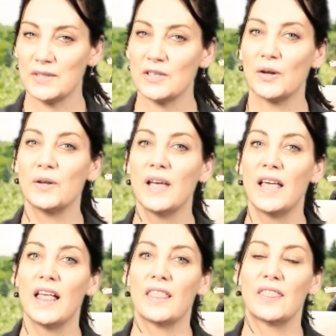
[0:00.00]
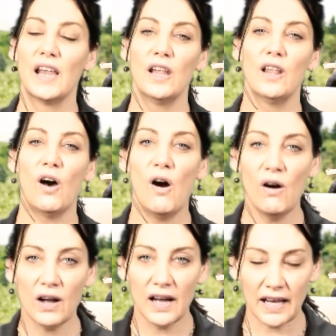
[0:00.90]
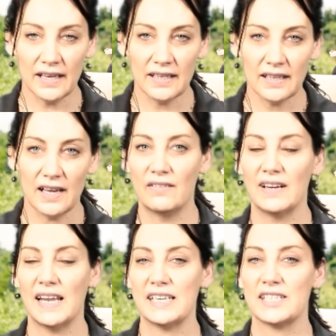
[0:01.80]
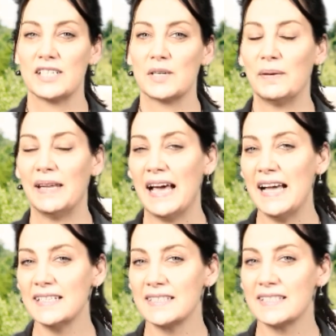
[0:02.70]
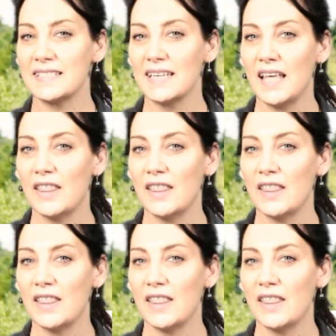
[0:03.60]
So the longer a relationship lasts,